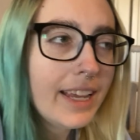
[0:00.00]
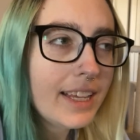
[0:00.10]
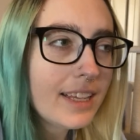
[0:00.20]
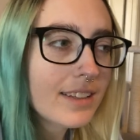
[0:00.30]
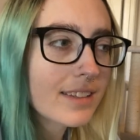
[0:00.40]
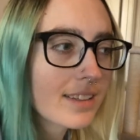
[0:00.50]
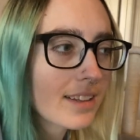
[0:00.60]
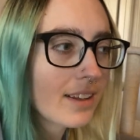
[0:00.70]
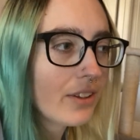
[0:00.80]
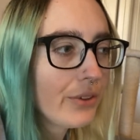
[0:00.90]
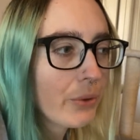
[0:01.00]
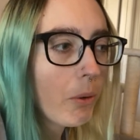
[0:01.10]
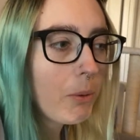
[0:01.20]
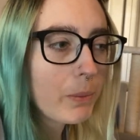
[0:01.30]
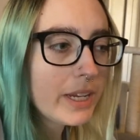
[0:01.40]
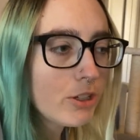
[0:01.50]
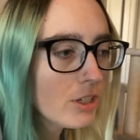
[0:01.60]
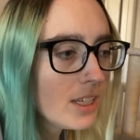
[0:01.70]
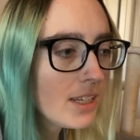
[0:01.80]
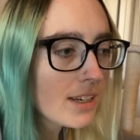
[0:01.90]
he's
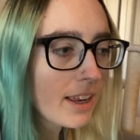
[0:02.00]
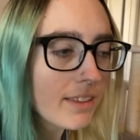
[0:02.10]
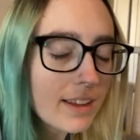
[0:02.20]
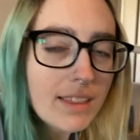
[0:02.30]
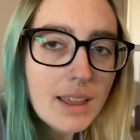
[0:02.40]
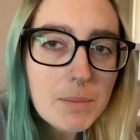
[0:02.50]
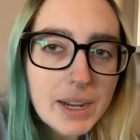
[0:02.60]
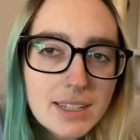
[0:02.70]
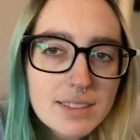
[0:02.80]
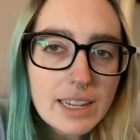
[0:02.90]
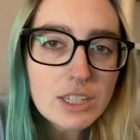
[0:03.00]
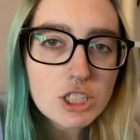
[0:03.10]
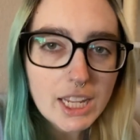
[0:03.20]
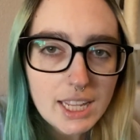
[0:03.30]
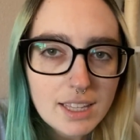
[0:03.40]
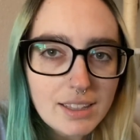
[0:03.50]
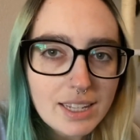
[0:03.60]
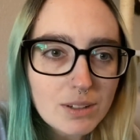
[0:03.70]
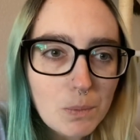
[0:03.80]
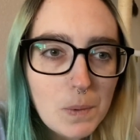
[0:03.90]
Norwegian and I think they might say J
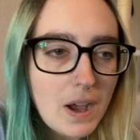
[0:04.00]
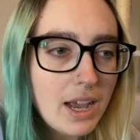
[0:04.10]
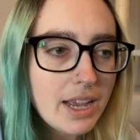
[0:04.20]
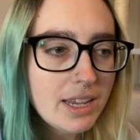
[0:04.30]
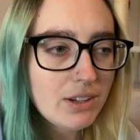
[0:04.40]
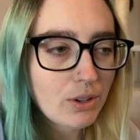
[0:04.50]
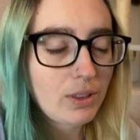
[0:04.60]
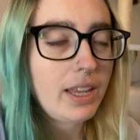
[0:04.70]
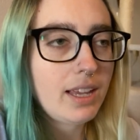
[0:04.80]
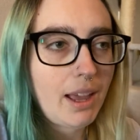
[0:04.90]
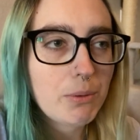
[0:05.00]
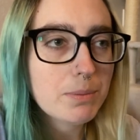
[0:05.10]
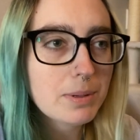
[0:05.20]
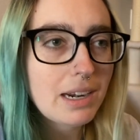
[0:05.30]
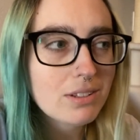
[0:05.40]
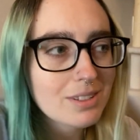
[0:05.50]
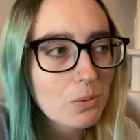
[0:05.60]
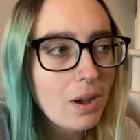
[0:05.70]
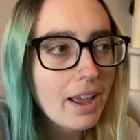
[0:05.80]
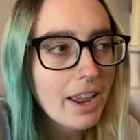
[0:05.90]
like a Y or like I would pronounce a
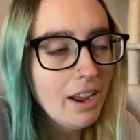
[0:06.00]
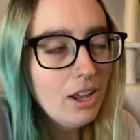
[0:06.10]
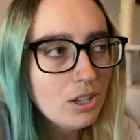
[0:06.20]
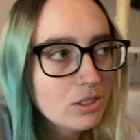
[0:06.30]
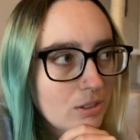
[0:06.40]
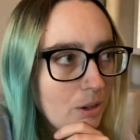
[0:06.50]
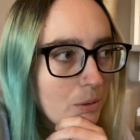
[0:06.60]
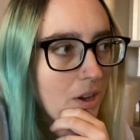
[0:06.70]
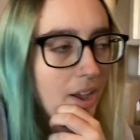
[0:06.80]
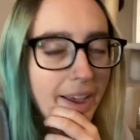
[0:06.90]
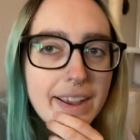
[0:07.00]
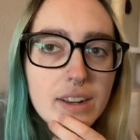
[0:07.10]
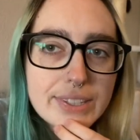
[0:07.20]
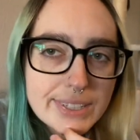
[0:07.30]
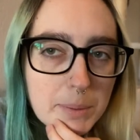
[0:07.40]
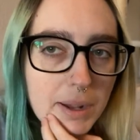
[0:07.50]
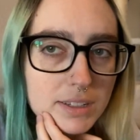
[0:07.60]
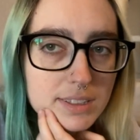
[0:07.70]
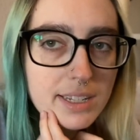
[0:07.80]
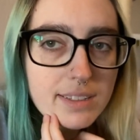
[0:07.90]
Y. So I gotta look up how to
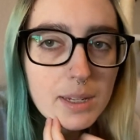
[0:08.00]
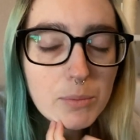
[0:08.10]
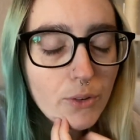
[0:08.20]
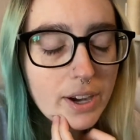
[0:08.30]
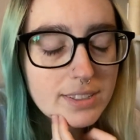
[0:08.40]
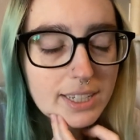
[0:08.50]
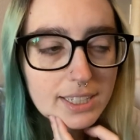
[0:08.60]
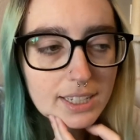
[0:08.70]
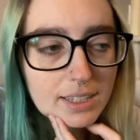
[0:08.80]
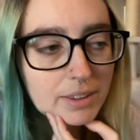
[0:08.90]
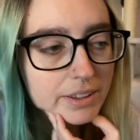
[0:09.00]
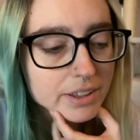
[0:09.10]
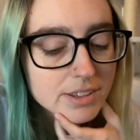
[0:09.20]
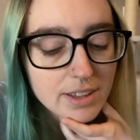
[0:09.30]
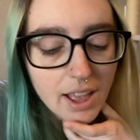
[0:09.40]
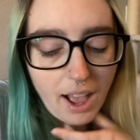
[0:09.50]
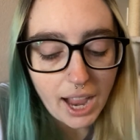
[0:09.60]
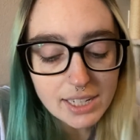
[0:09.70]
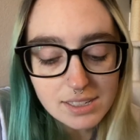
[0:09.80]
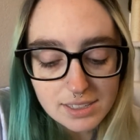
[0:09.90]
say his name before I say it again because
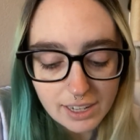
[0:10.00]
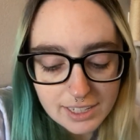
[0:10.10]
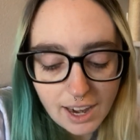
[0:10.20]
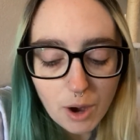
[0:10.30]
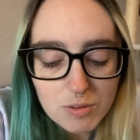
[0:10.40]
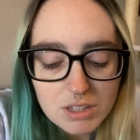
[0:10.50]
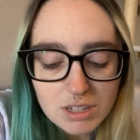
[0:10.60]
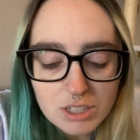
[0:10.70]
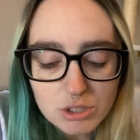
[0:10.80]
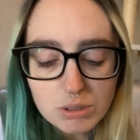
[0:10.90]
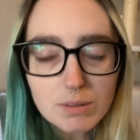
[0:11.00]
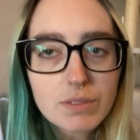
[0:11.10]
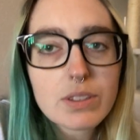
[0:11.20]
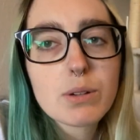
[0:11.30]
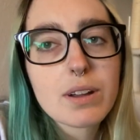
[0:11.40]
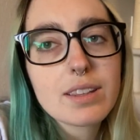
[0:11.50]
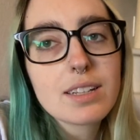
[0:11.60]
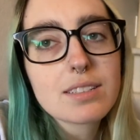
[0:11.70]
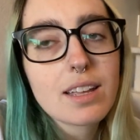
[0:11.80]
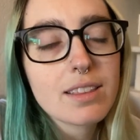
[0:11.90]
I decided I was gonna do a review on
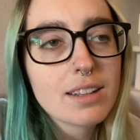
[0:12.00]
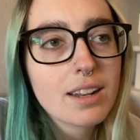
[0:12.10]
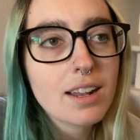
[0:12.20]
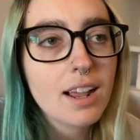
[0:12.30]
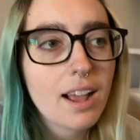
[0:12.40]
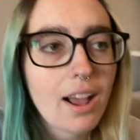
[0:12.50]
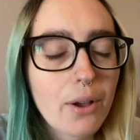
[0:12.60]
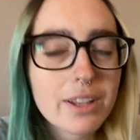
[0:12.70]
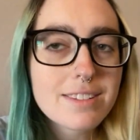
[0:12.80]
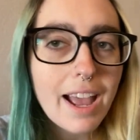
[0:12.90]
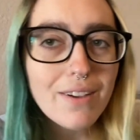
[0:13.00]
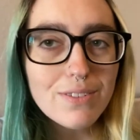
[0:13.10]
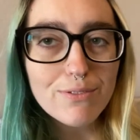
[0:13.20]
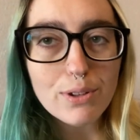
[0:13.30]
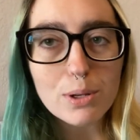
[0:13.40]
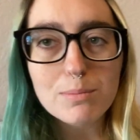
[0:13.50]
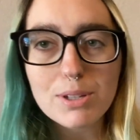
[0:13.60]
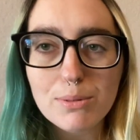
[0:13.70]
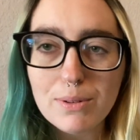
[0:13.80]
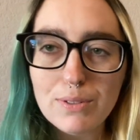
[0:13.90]
this and then because uh, I haven't filmed
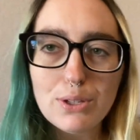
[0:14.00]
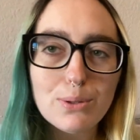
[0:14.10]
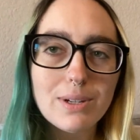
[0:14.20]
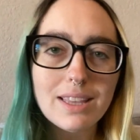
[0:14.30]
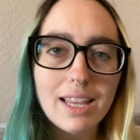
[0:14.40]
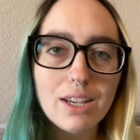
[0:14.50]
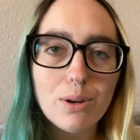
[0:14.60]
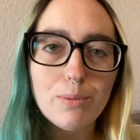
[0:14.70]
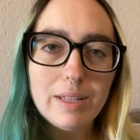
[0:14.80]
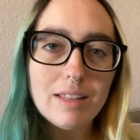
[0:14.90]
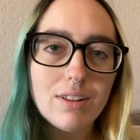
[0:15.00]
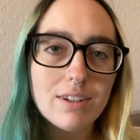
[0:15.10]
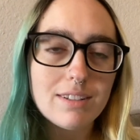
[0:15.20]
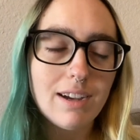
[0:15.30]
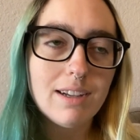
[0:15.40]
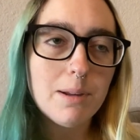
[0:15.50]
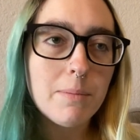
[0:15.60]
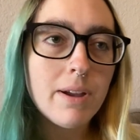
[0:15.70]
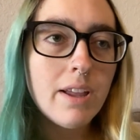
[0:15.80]
a review in like a really long time